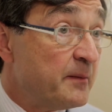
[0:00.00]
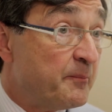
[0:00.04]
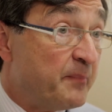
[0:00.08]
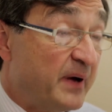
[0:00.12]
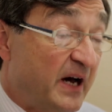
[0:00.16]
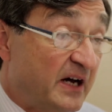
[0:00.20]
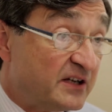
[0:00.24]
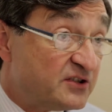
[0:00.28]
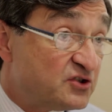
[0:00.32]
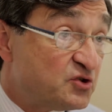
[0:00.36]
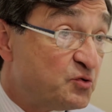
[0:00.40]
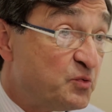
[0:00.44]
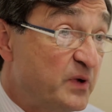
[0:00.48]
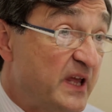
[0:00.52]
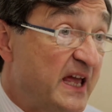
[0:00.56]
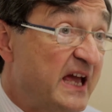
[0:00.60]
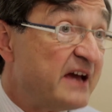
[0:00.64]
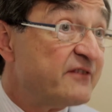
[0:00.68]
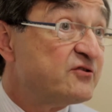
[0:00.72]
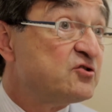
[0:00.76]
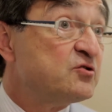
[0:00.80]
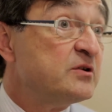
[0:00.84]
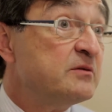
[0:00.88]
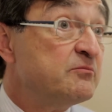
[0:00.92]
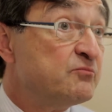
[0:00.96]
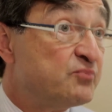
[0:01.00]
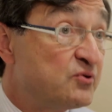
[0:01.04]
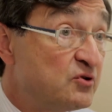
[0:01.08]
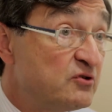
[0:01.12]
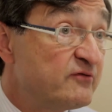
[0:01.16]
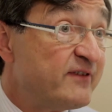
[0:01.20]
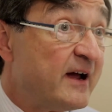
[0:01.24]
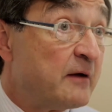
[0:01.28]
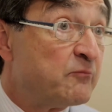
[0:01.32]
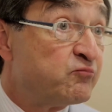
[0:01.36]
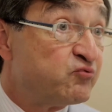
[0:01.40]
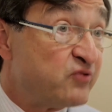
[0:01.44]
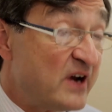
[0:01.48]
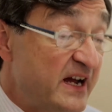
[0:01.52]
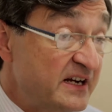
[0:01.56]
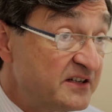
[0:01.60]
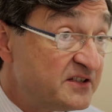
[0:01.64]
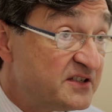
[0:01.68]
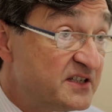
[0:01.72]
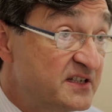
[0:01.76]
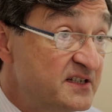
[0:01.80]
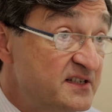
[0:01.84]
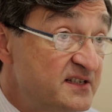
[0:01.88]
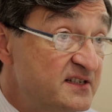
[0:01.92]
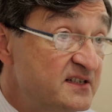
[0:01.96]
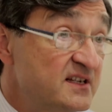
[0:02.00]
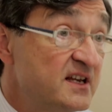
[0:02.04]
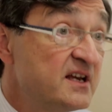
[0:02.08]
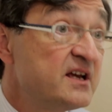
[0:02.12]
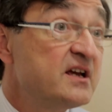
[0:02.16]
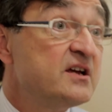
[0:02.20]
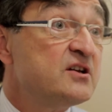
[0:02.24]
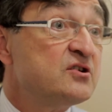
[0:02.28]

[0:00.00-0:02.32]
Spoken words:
but we have to improve our practice